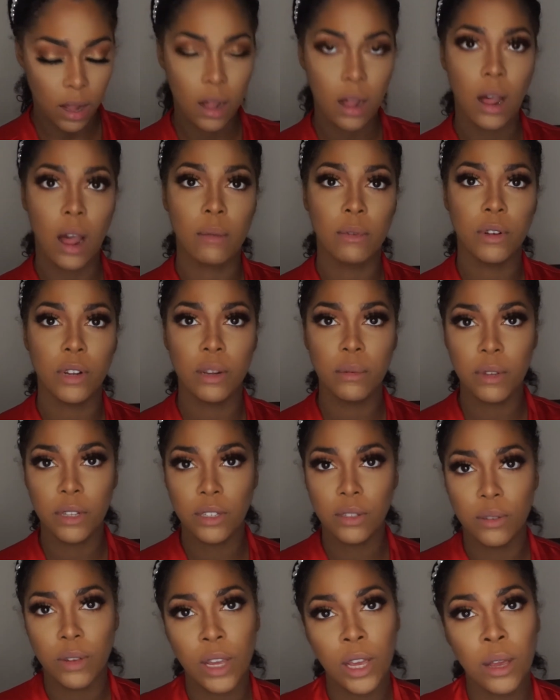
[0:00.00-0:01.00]
I'm gonna be
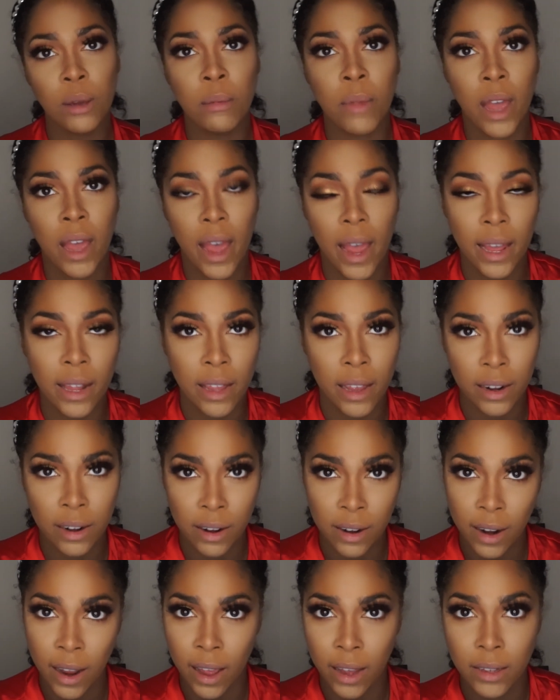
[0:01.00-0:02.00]
doing my
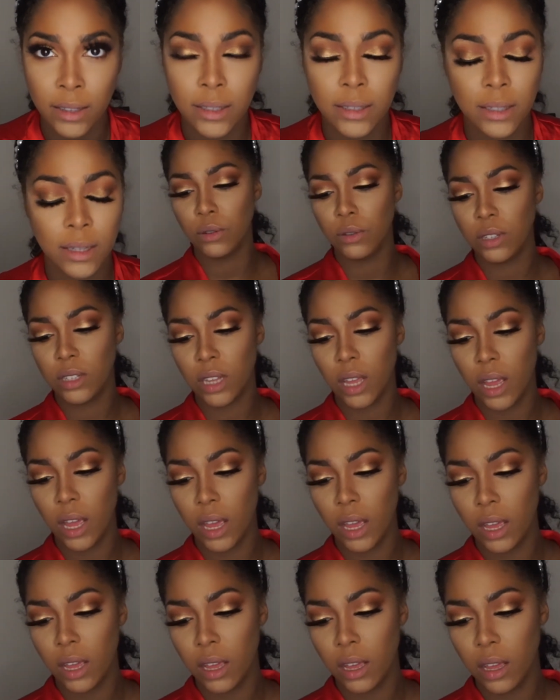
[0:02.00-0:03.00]
eyeliner next.
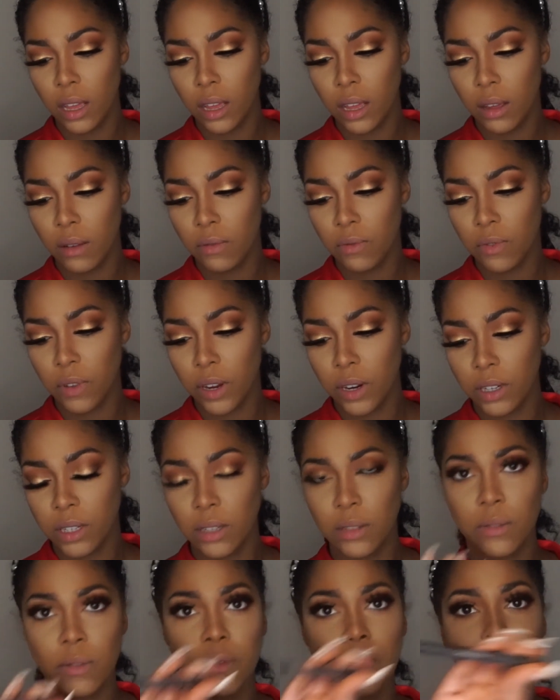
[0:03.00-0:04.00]
Say
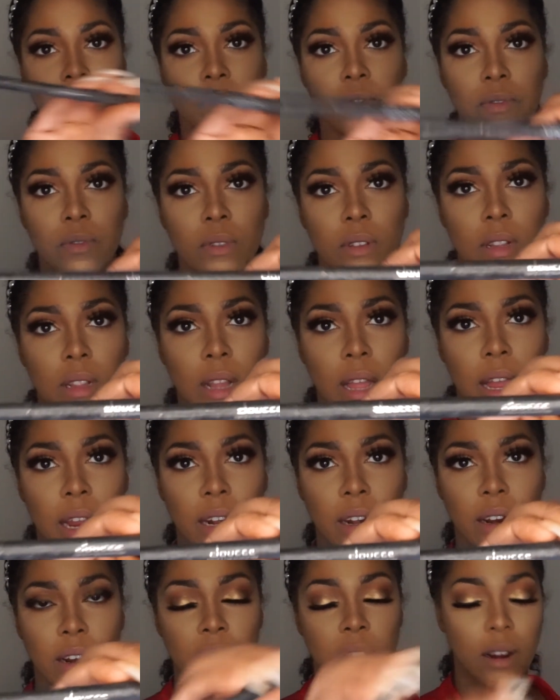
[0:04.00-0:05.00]
Fierce
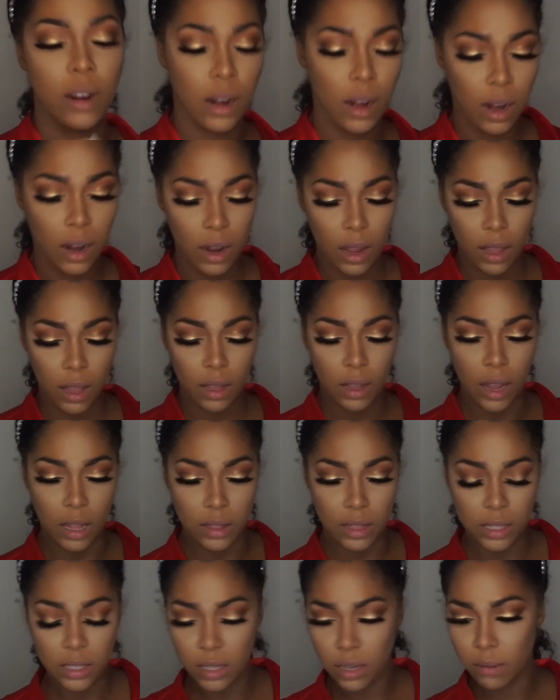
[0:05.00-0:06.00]
liner. Got
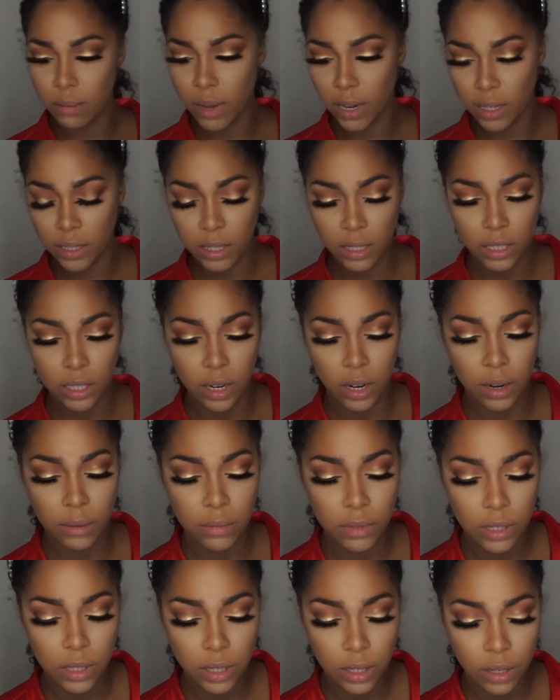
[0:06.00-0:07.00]
this in a
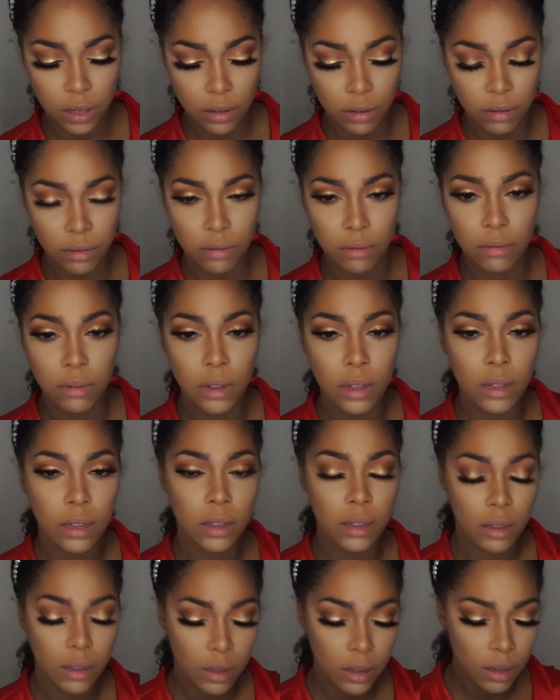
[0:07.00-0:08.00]
BoxyCharm too.
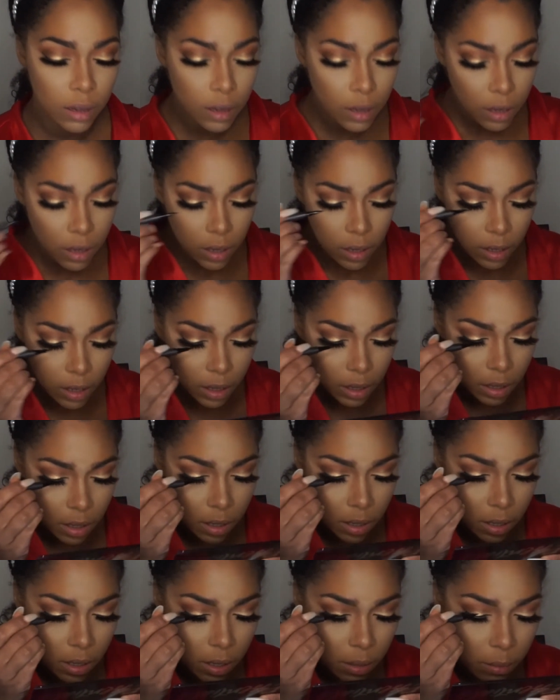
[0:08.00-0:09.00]

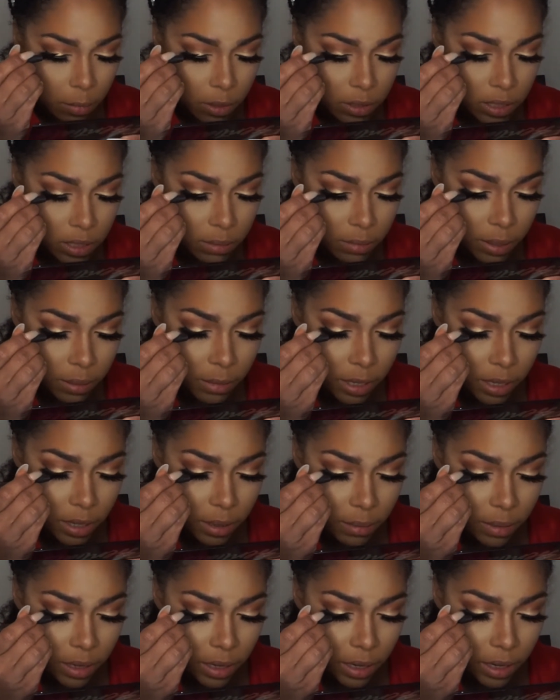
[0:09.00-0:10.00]
Most of my
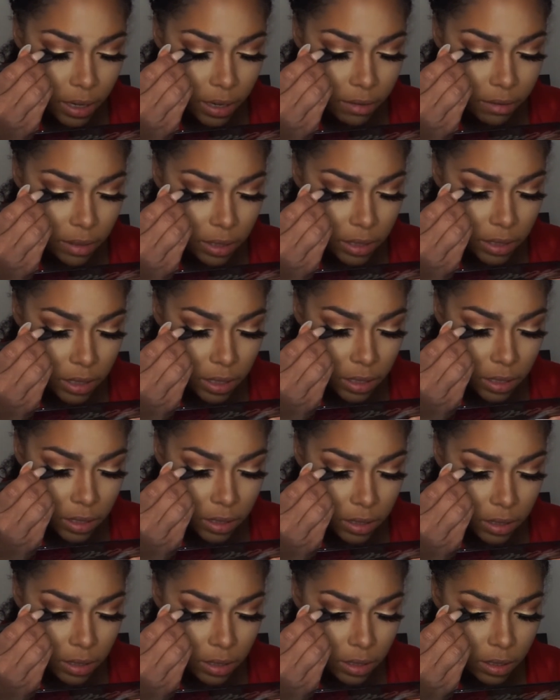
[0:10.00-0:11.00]
makeup that I have these
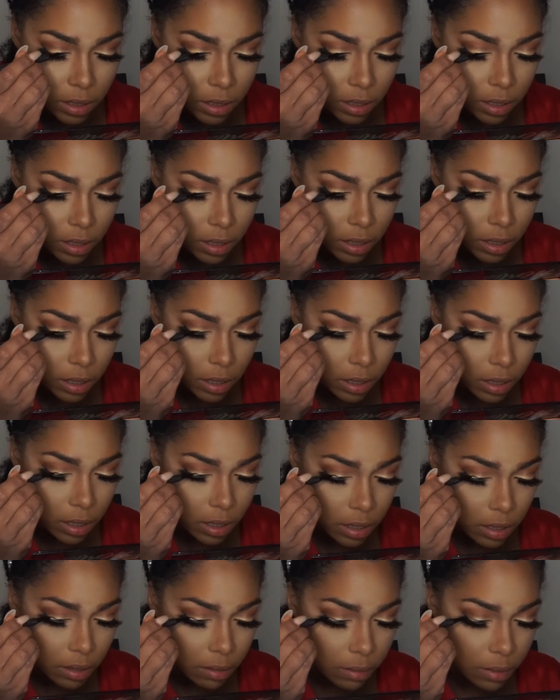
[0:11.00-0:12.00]
days, I got
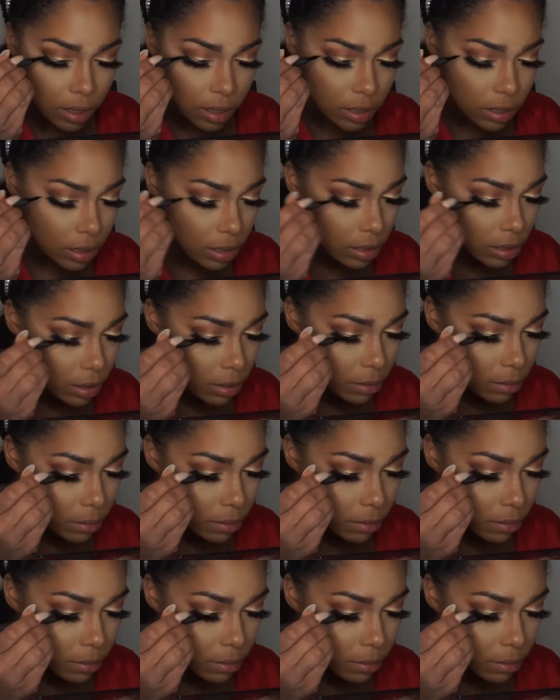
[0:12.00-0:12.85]
in a BoxyCharm.